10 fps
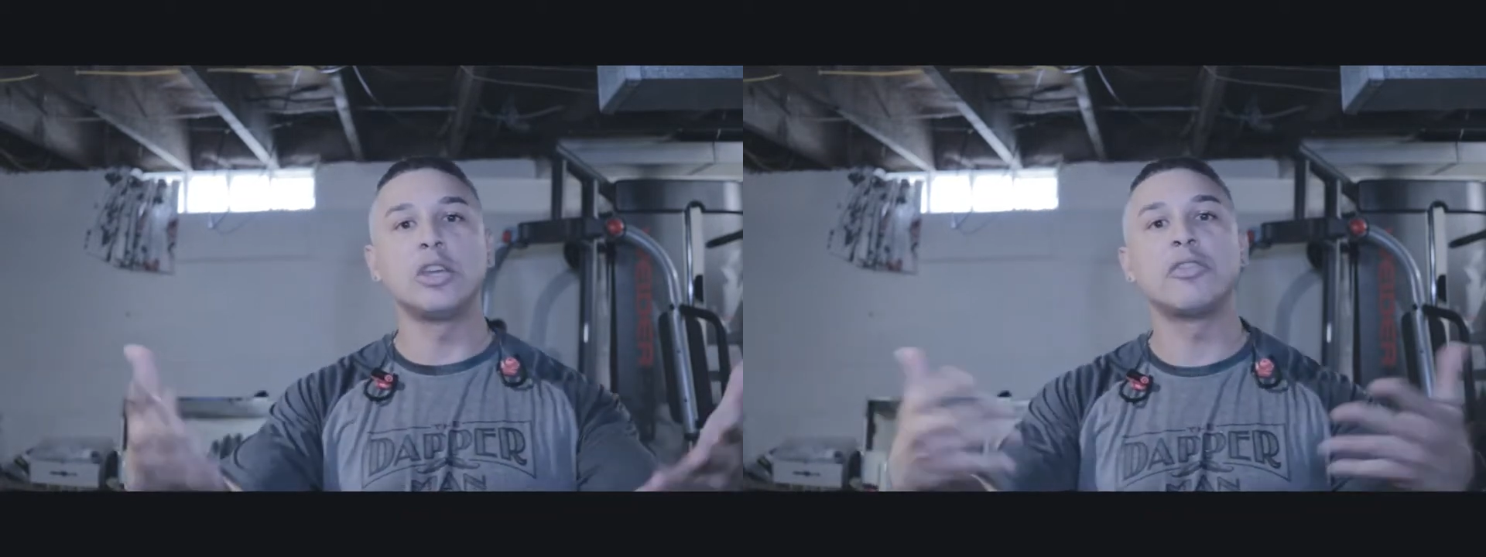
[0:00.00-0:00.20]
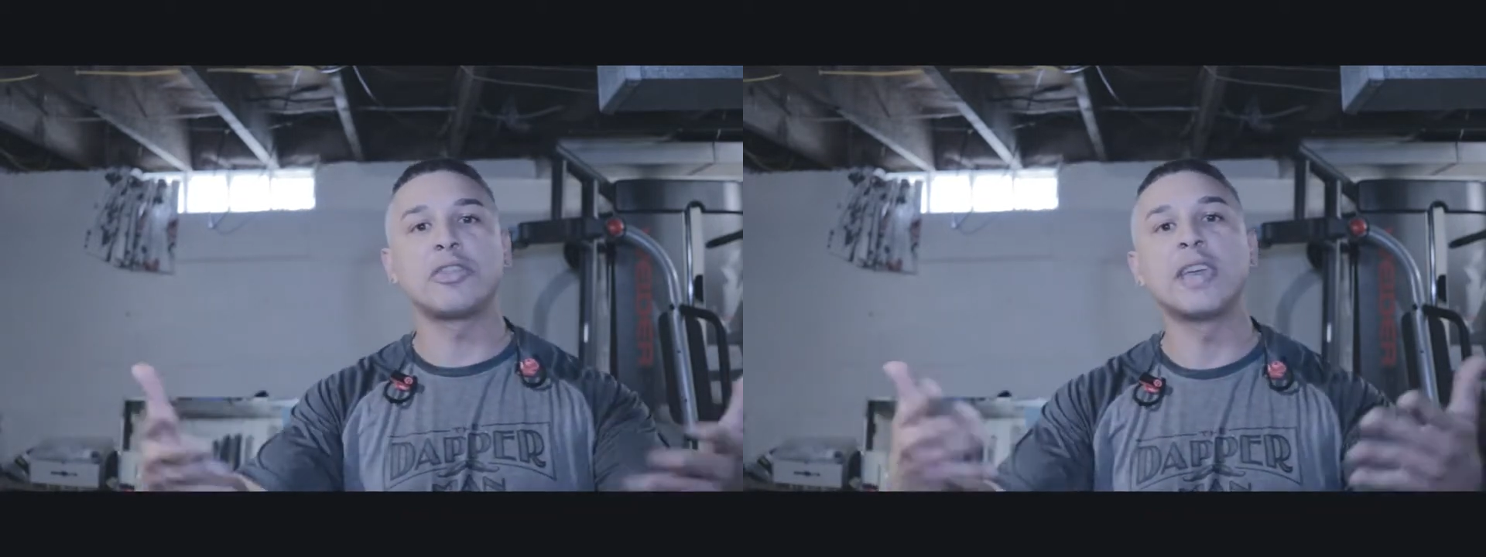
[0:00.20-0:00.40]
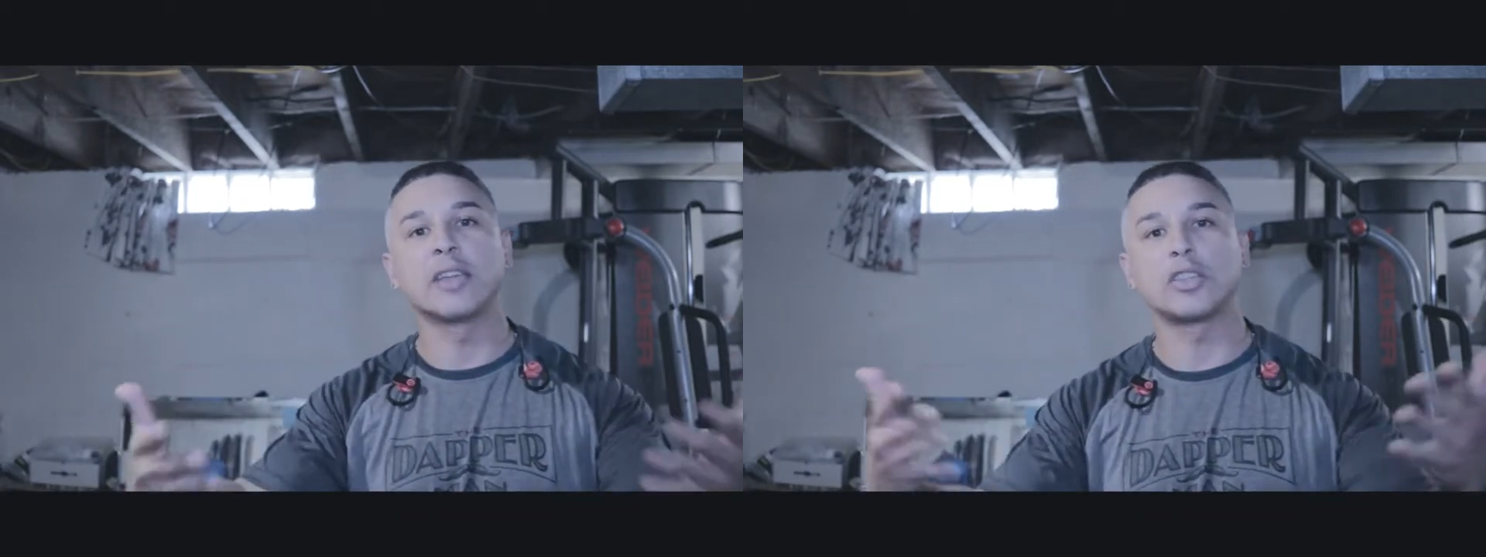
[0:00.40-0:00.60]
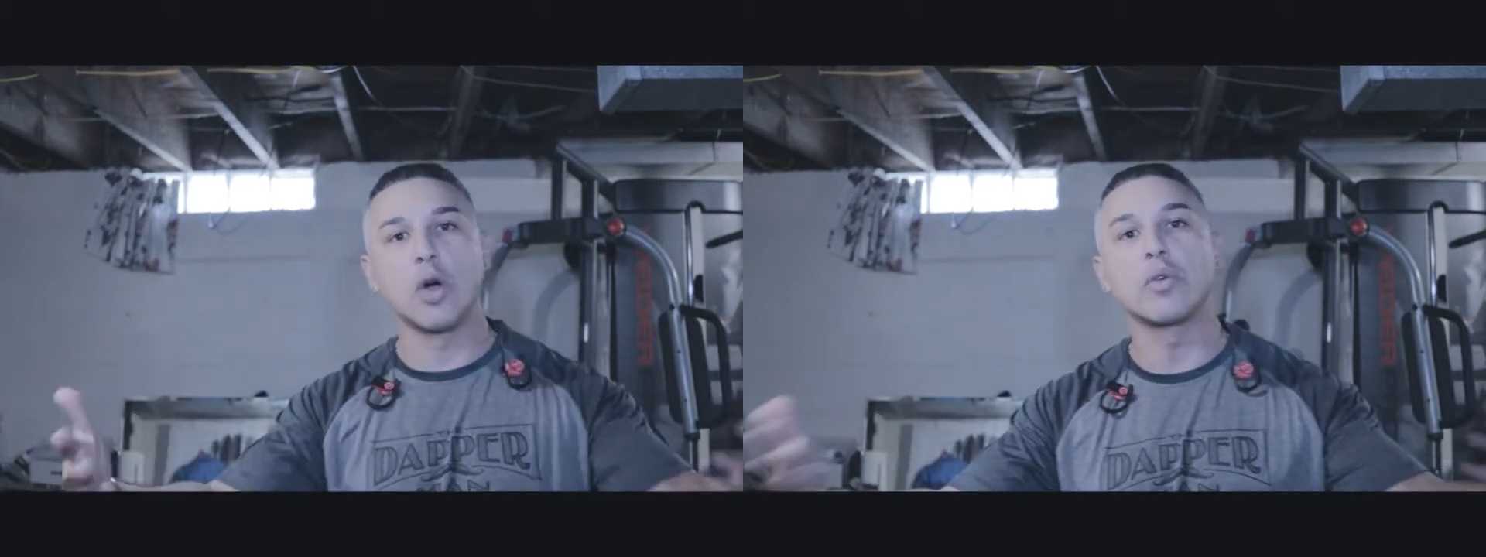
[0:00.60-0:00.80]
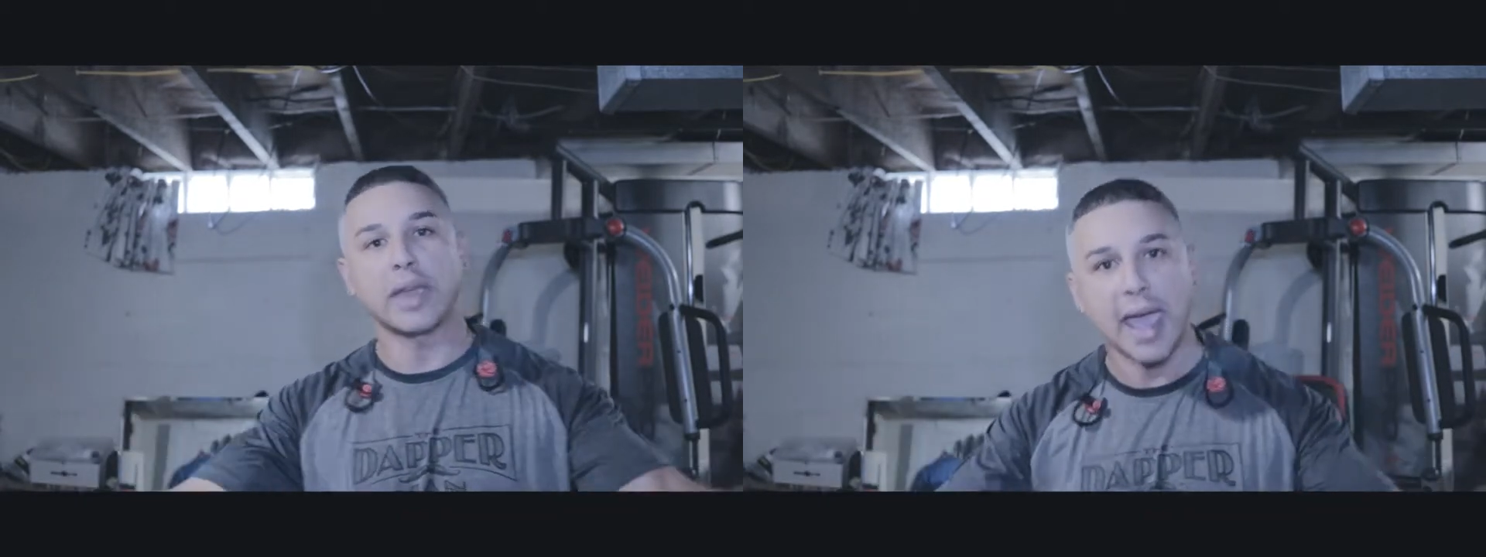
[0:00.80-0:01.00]
you think it's
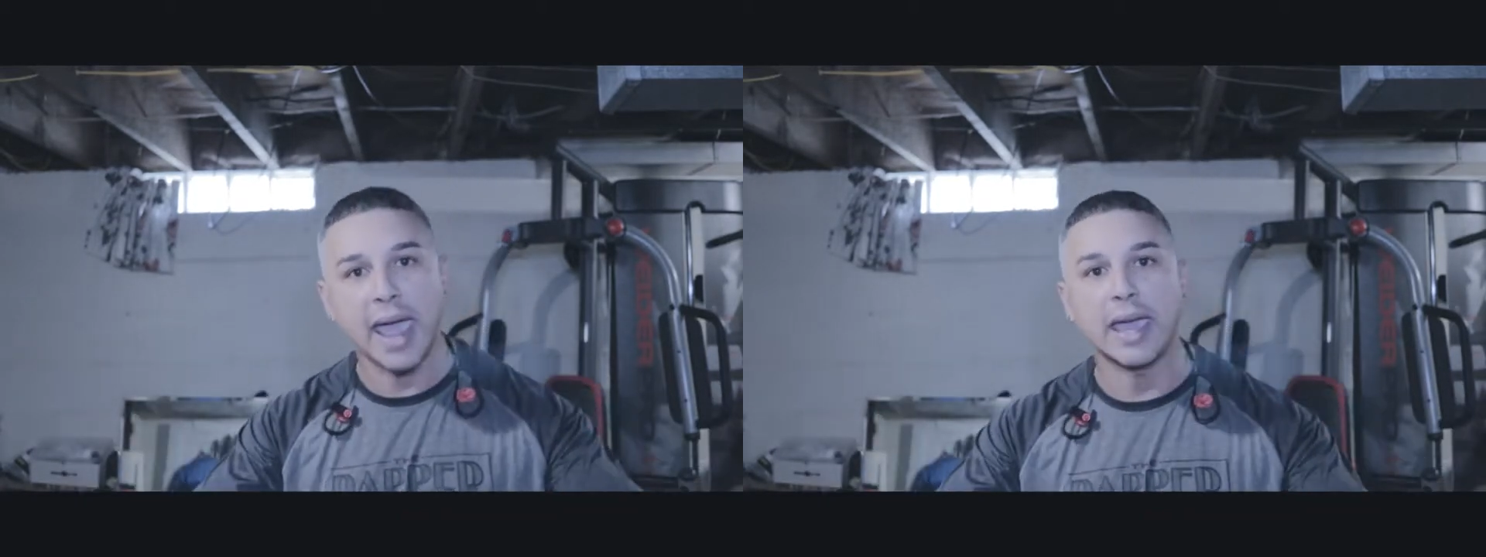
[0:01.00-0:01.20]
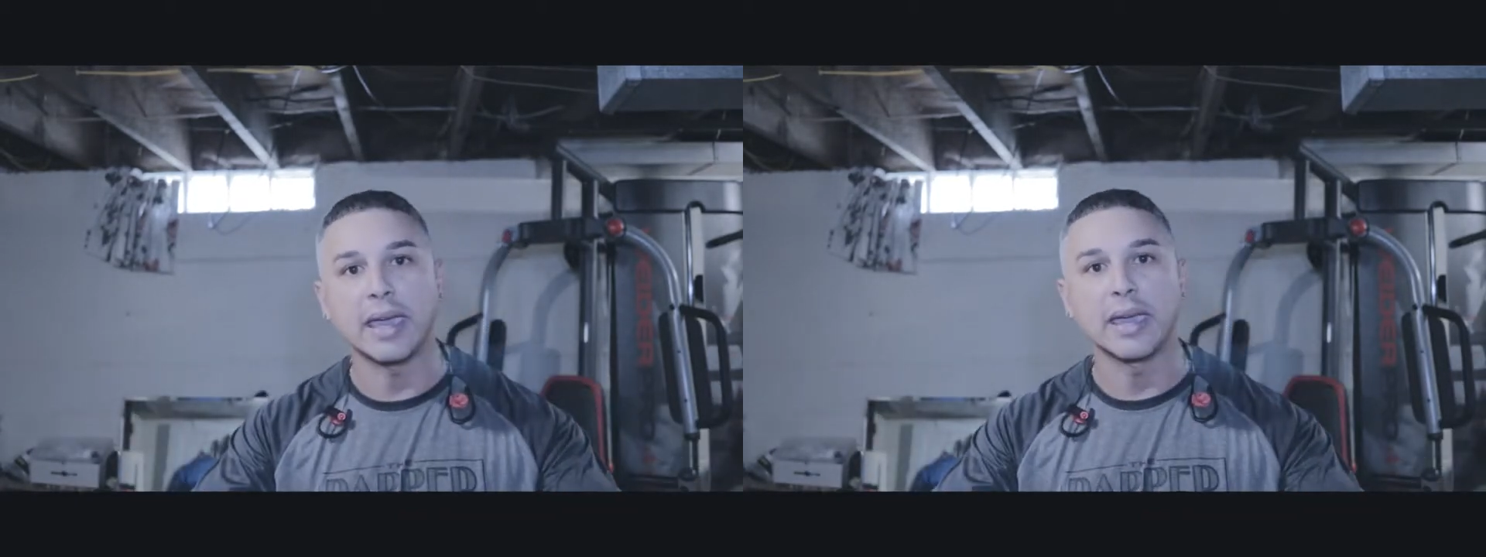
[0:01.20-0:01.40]
okay